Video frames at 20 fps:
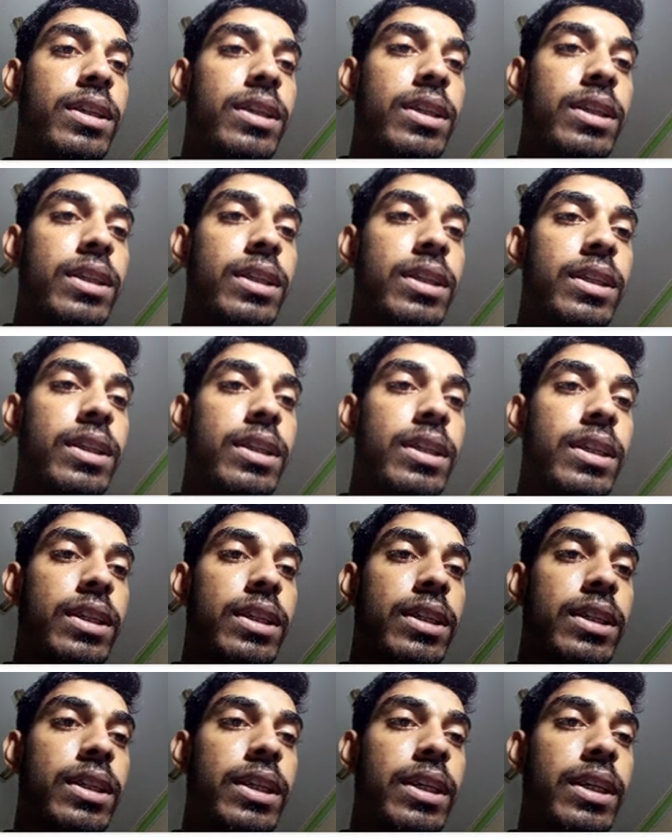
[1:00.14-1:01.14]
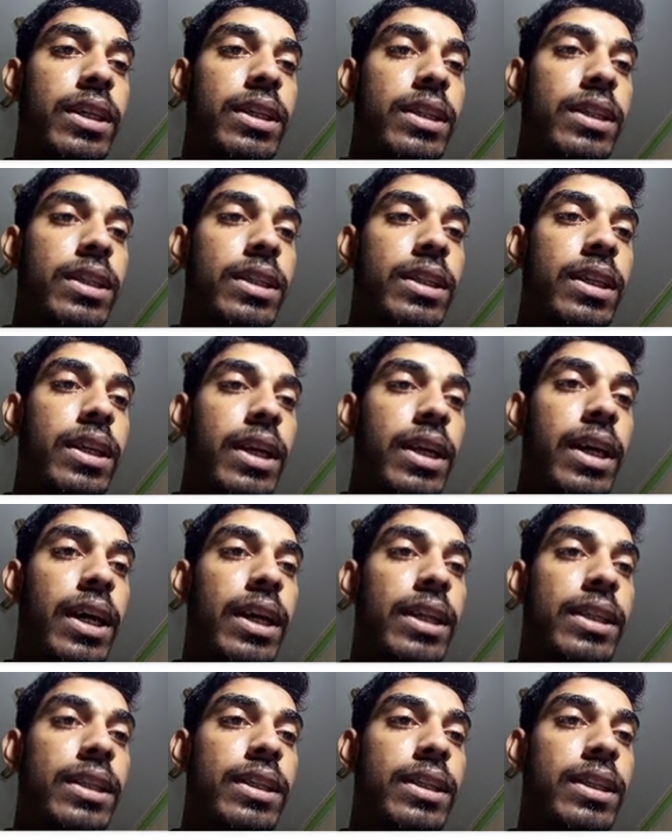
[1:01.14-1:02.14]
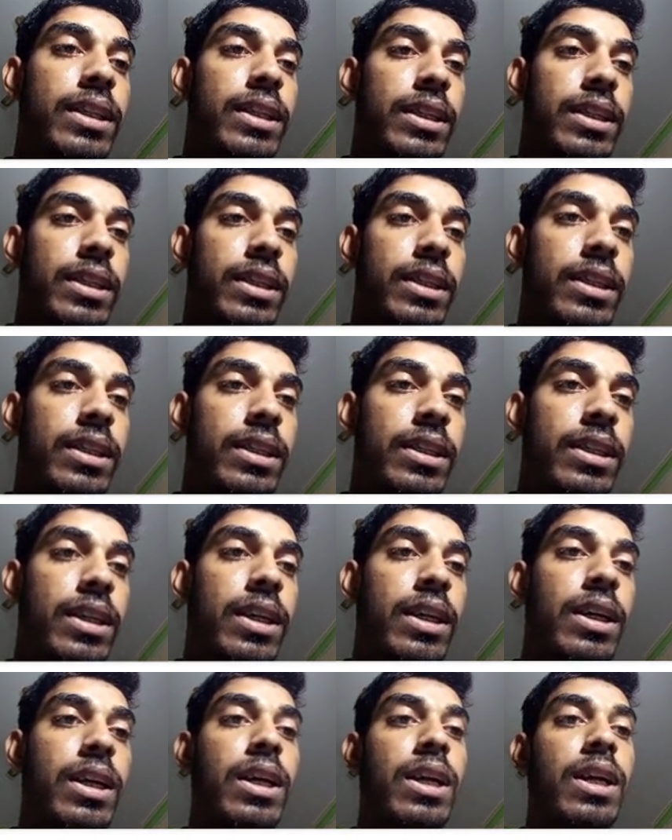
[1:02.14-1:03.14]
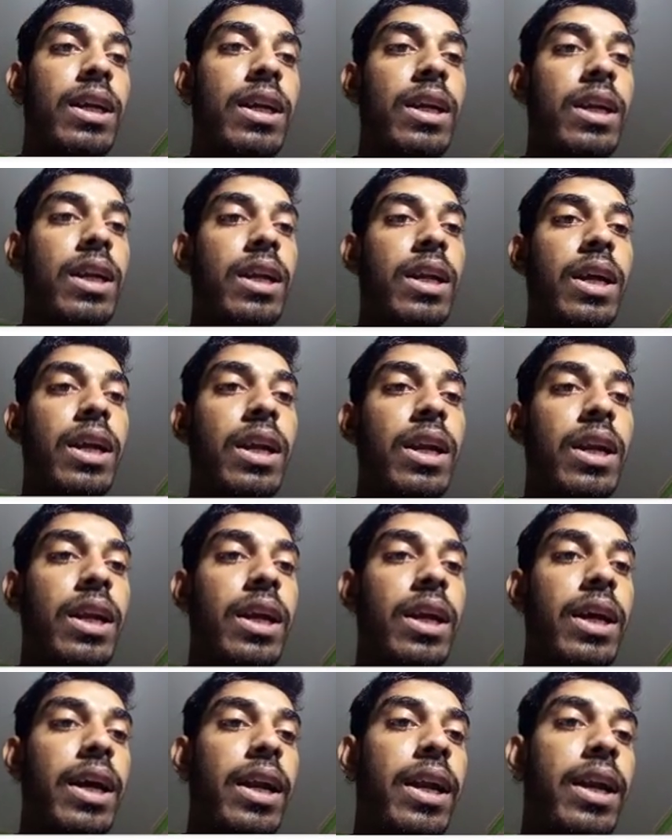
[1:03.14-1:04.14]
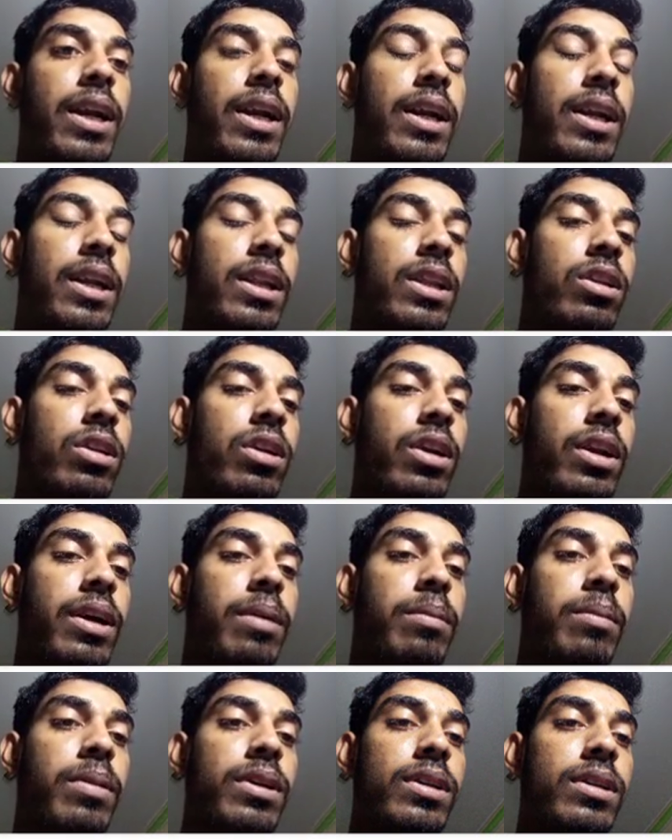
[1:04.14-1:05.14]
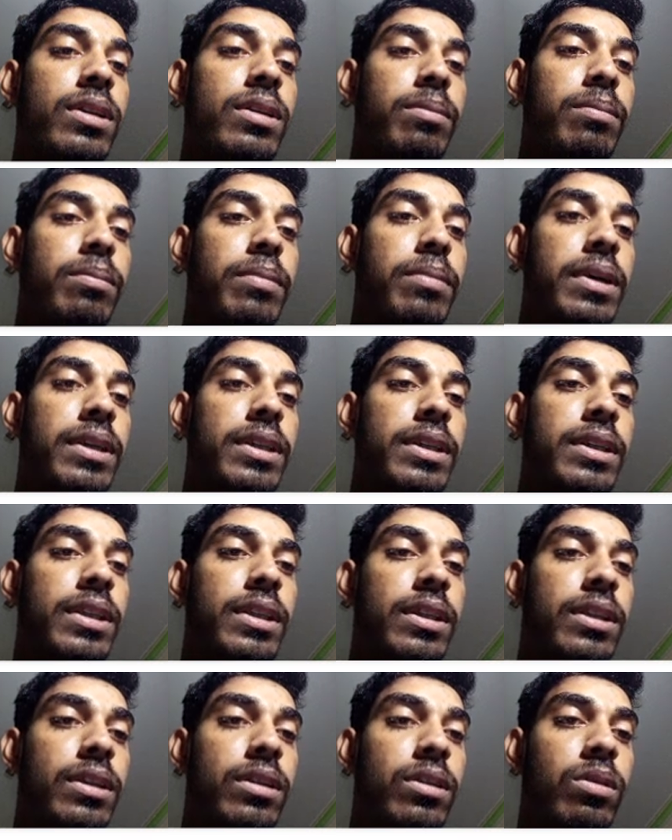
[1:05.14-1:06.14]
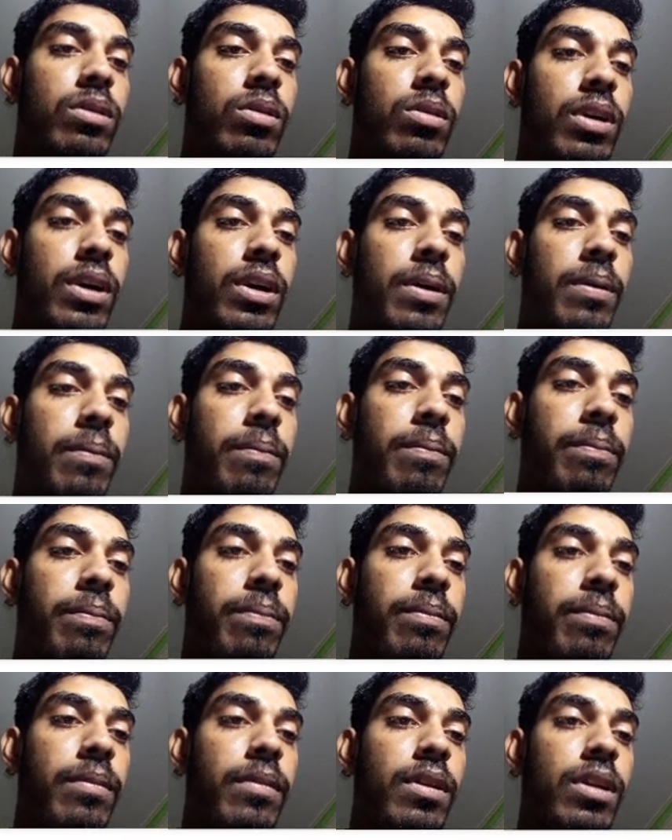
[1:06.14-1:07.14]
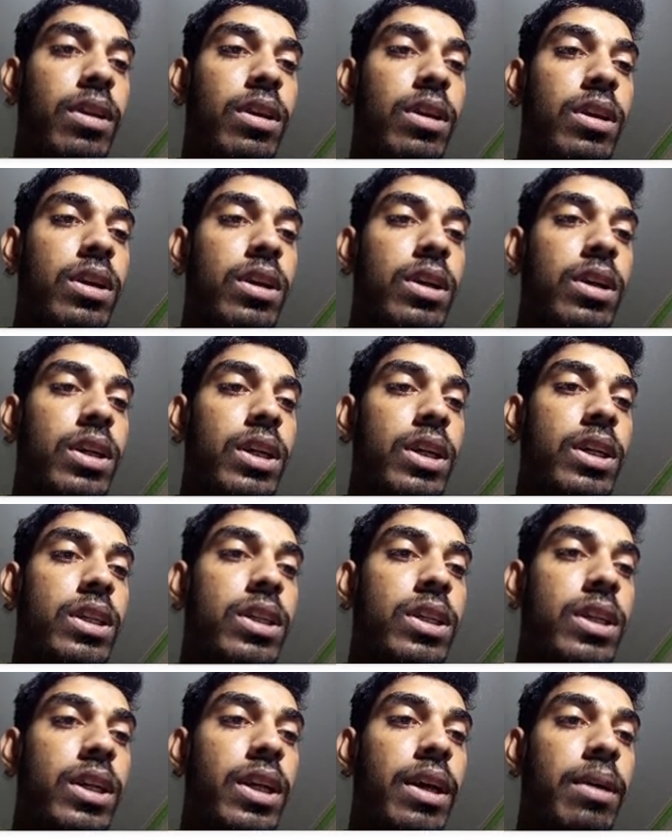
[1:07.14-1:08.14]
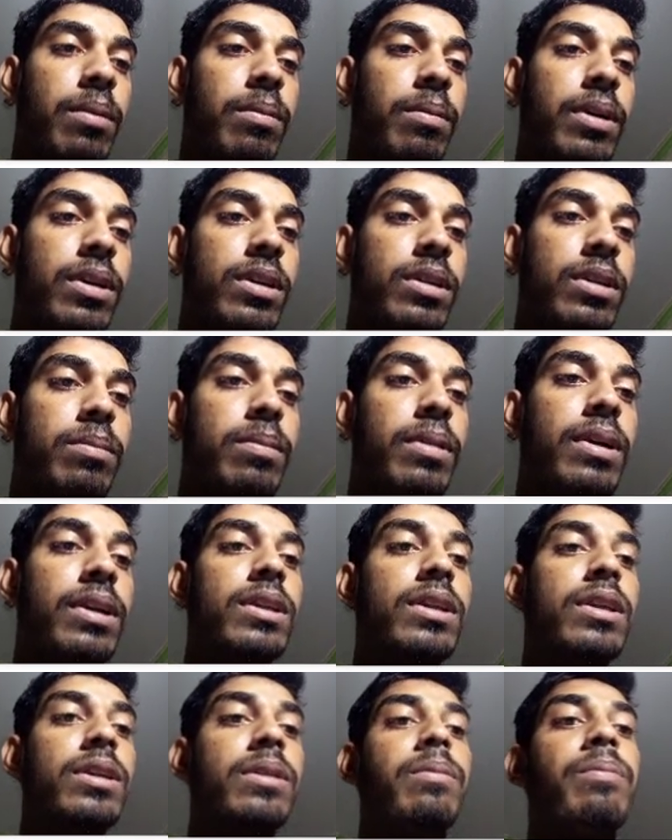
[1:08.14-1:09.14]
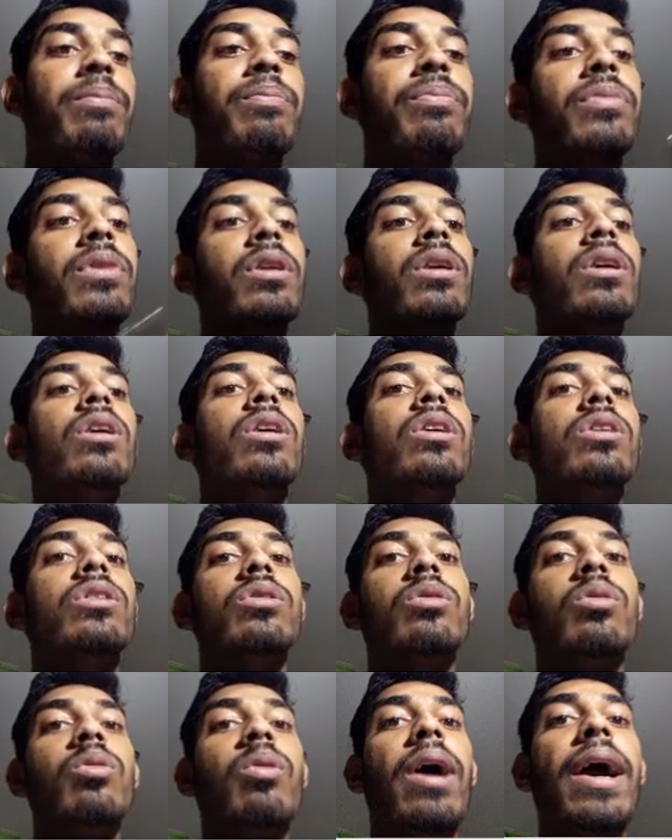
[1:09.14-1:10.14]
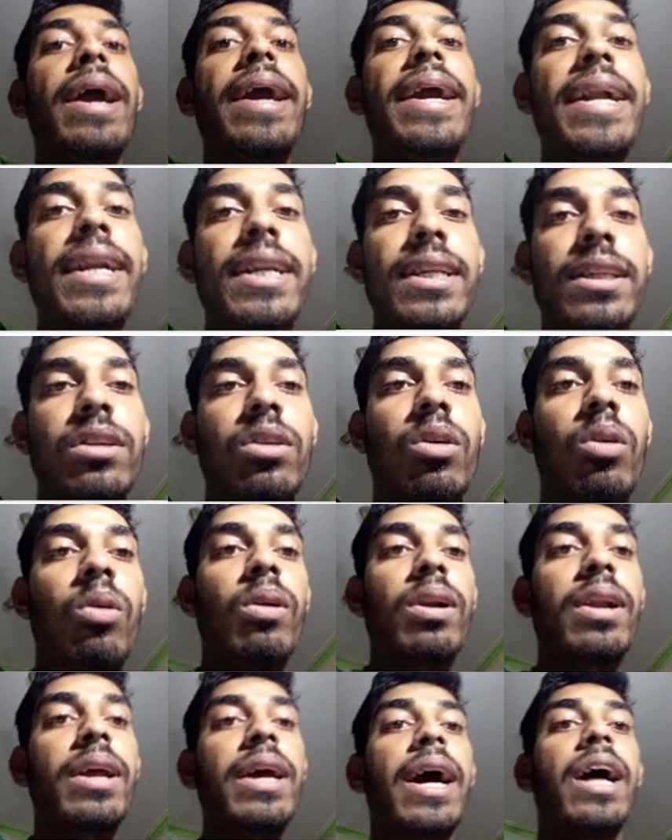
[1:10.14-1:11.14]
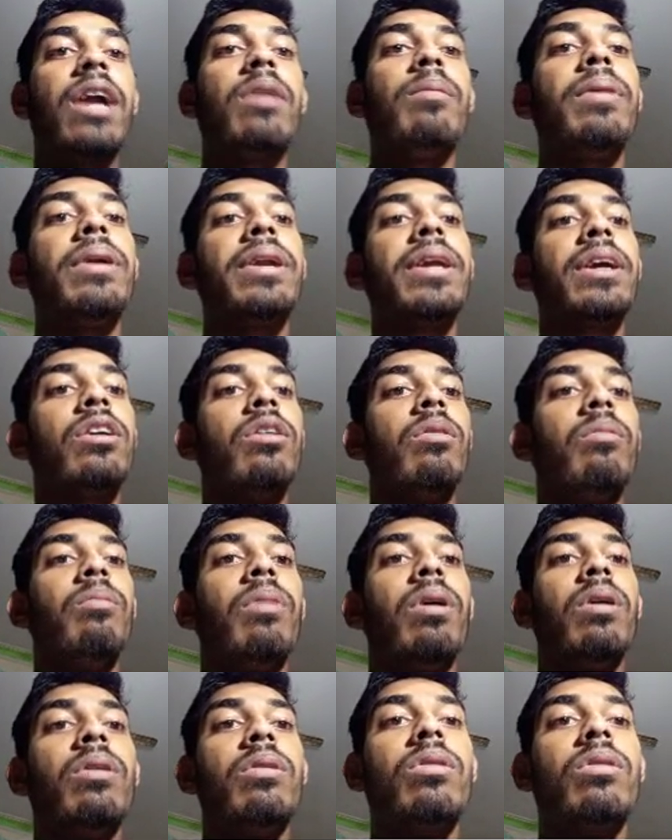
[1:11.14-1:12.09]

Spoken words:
C6H6, and here the name is benzene. Okay, its name is benzene. So why it is called a aromatic compound?